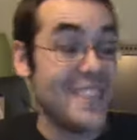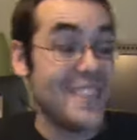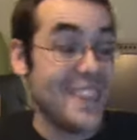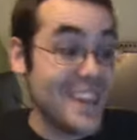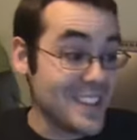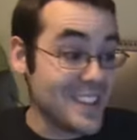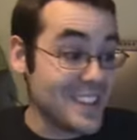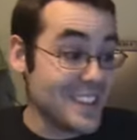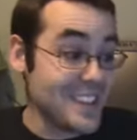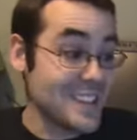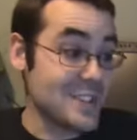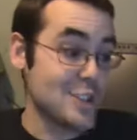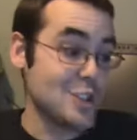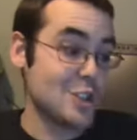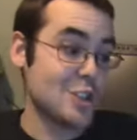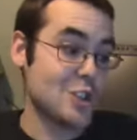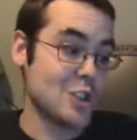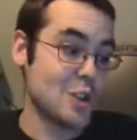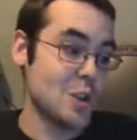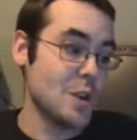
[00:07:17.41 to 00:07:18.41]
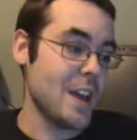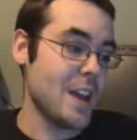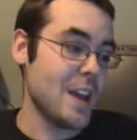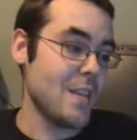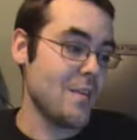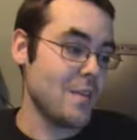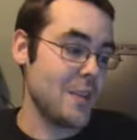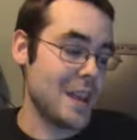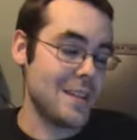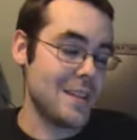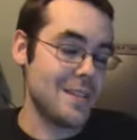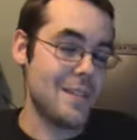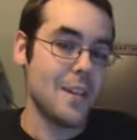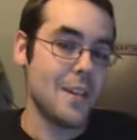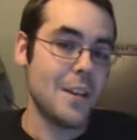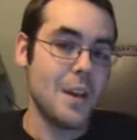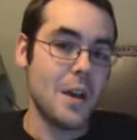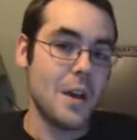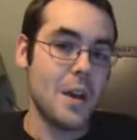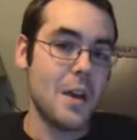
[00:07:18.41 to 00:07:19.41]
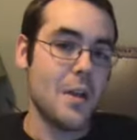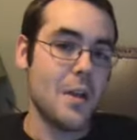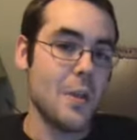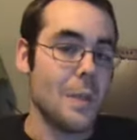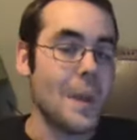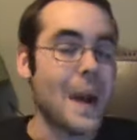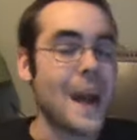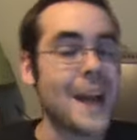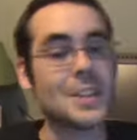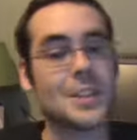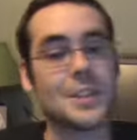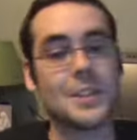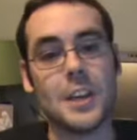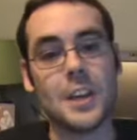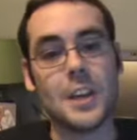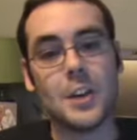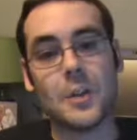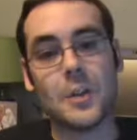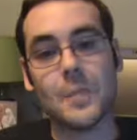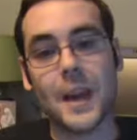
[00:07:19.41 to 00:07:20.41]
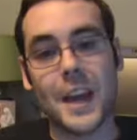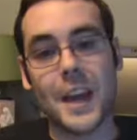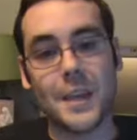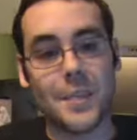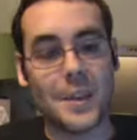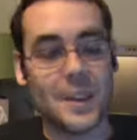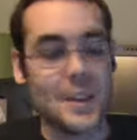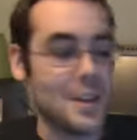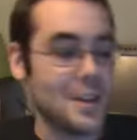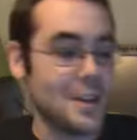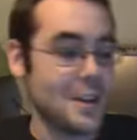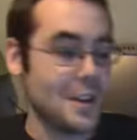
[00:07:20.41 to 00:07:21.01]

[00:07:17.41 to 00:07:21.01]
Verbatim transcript: This should have been the match of the year, in my opinion.